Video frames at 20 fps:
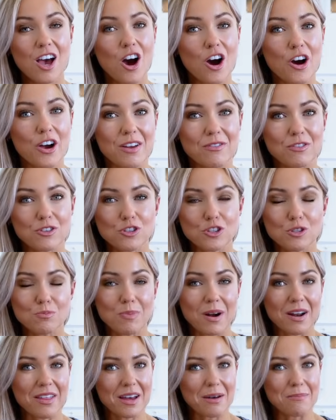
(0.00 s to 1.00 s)
However, just
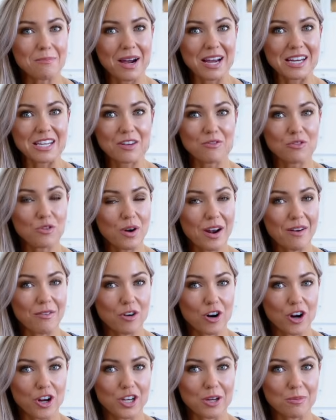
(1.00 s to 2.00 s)
bear that in mind if you're
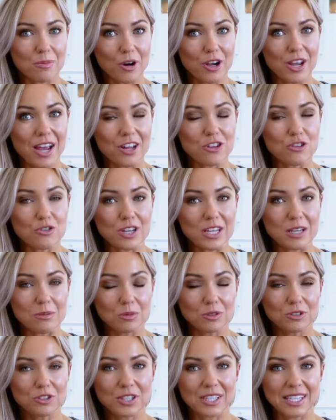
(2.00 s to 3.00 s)
ever out and about and you're
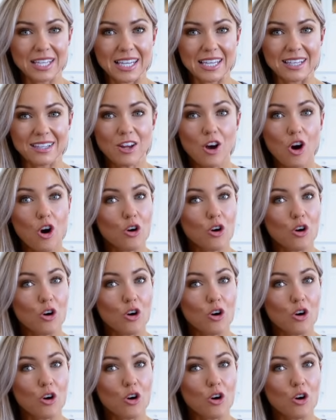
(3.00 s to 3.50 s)
able to gain